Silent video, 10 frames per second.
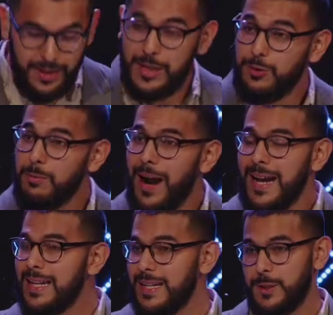And he's
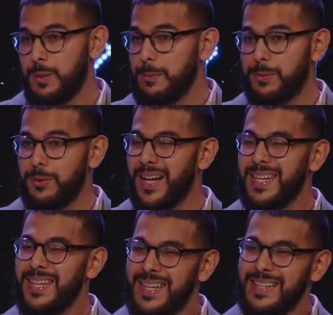reminding his people that
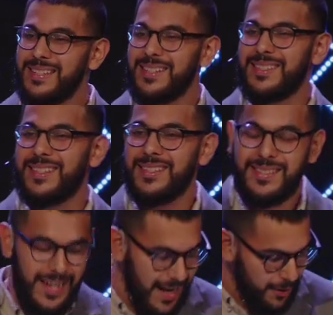he is the
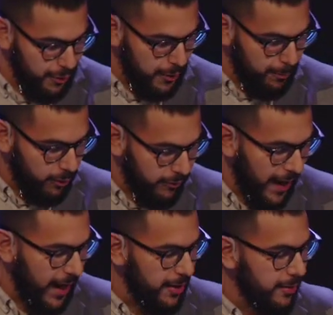sustainer, the
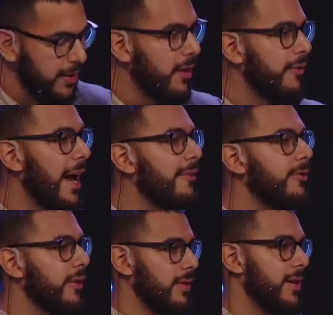provider of
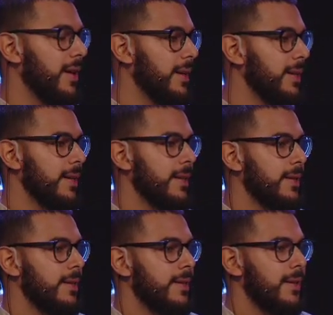everything.
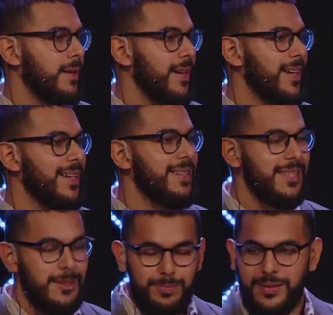and he
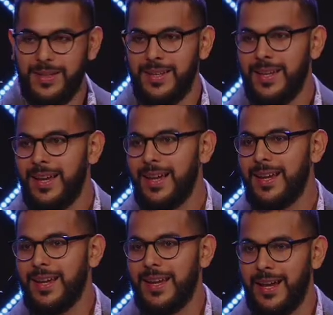deeply
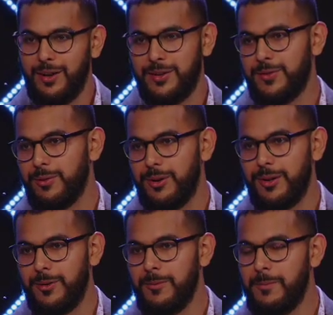cares for
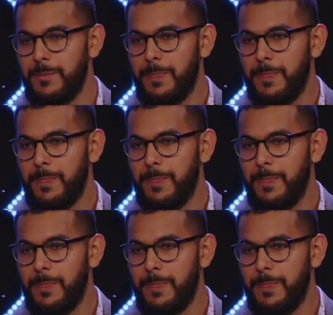you.